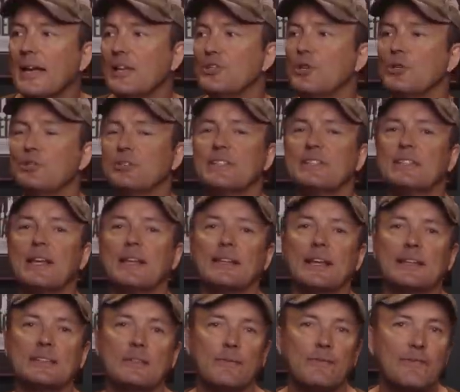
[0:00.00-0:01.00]
usually done
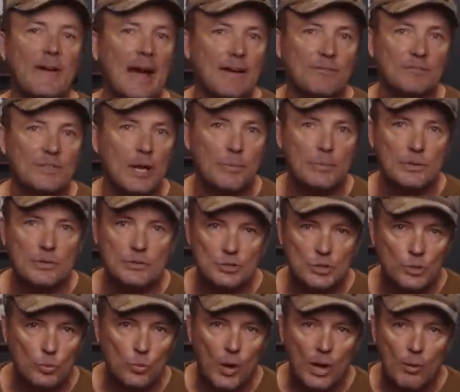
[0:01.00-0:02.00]
like the five W's,
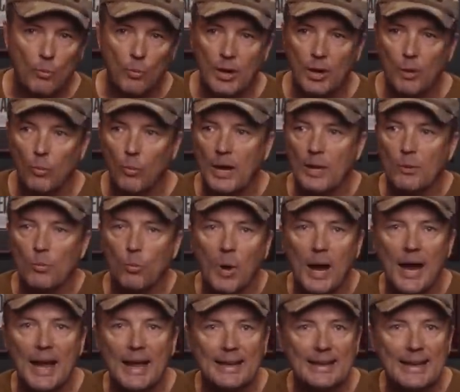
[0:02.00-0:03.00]
who, what, where, when,
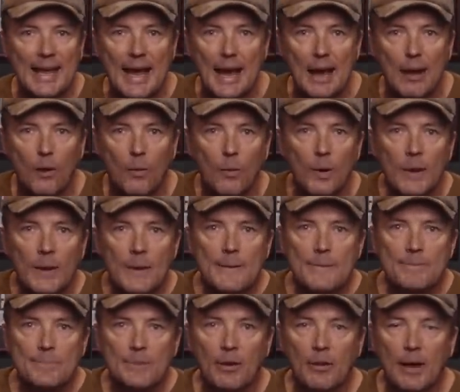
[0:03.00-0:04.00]
why, and how, all
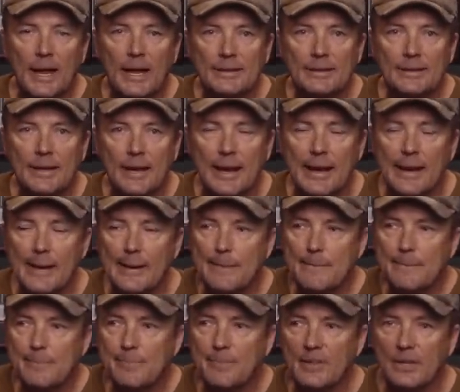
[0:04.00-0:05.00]
right?
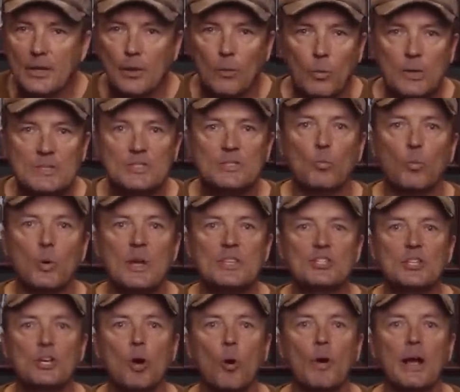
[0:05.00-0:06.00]
Um, you know, what's,
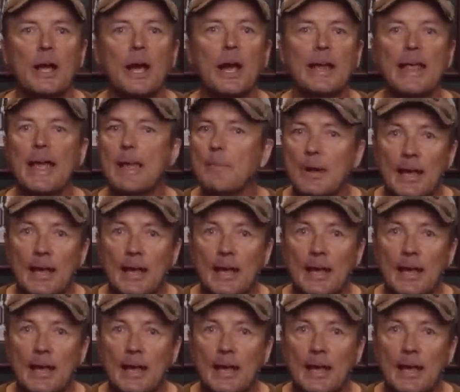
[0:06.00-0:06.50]
what's going on? Hey